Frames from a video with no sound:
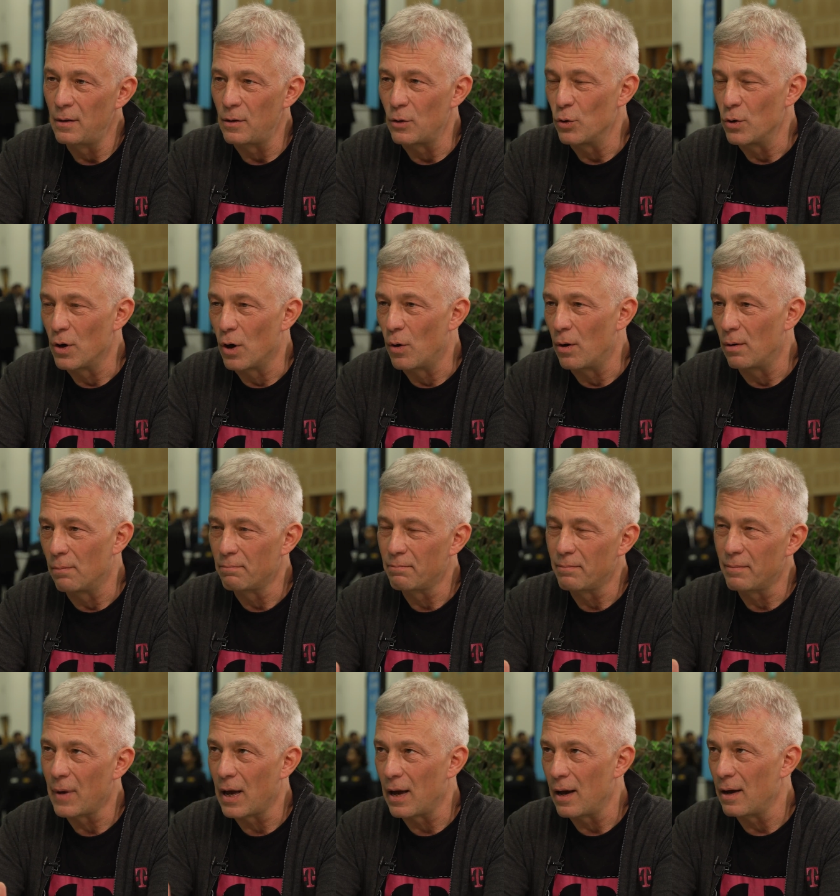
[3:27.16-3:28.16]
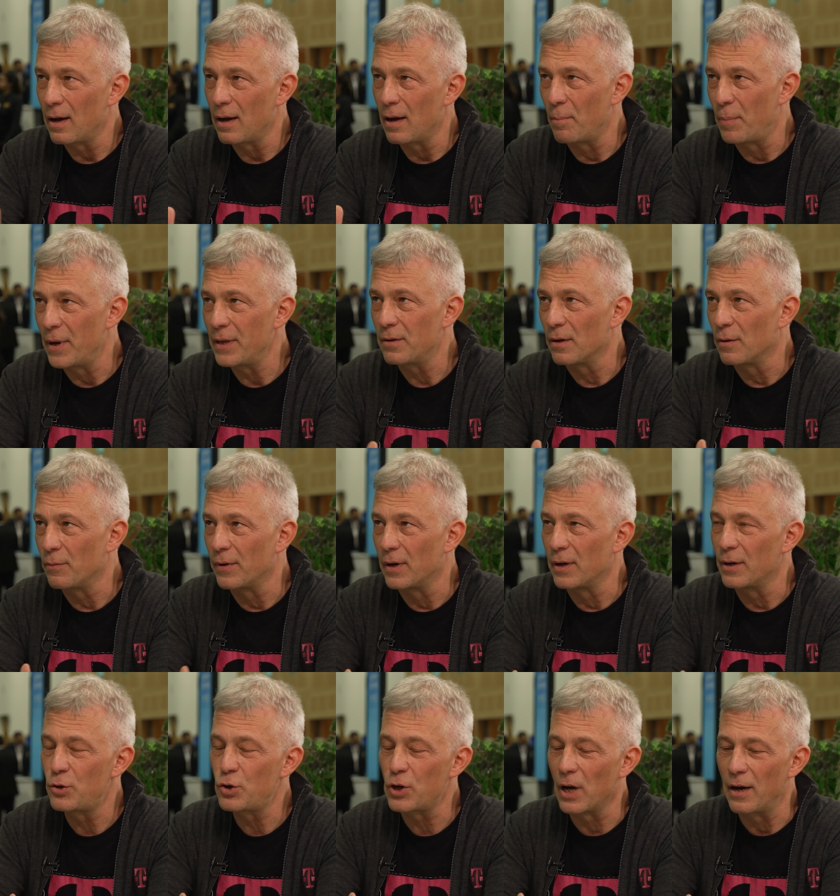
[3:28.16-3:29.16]
You know, a bit of
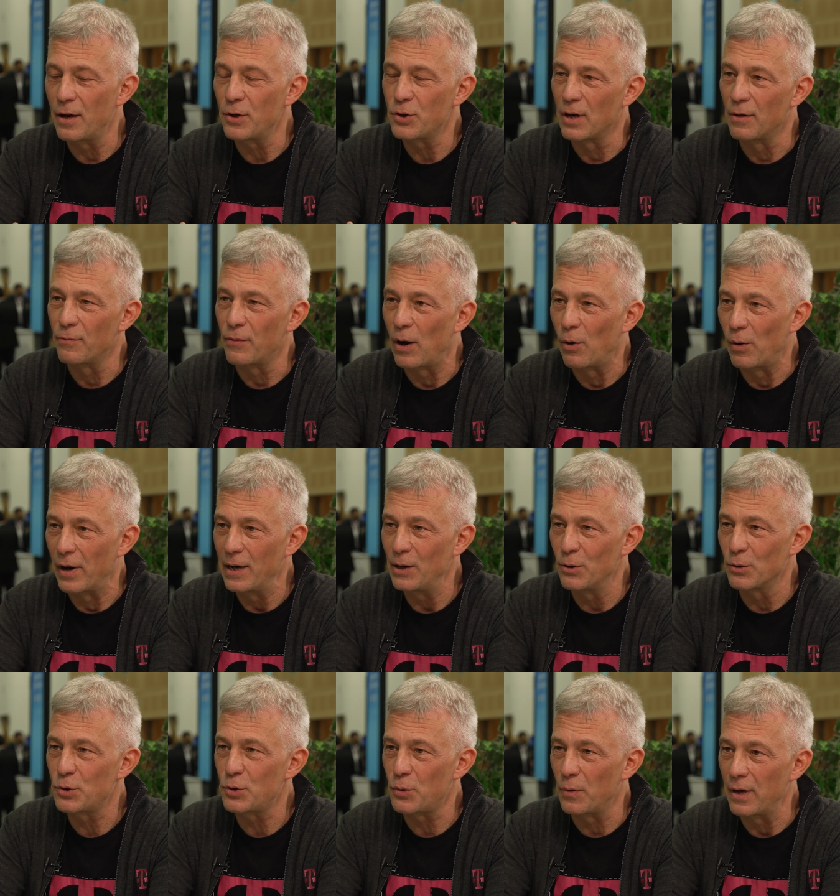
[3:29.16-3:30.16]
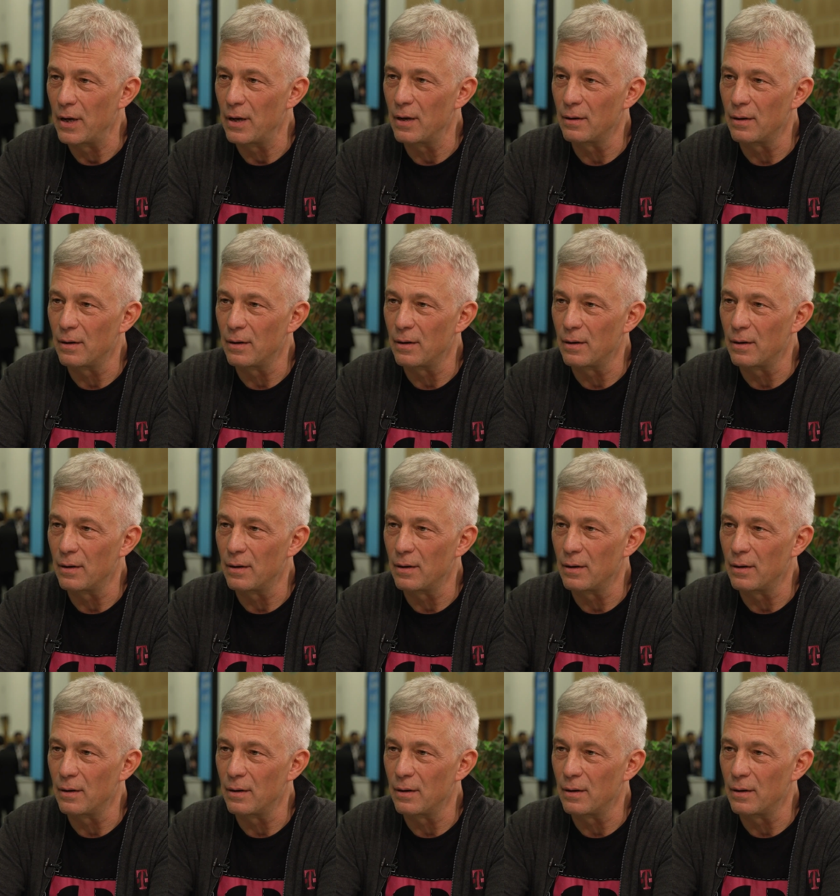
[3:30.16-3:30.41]
a challenge of our industry,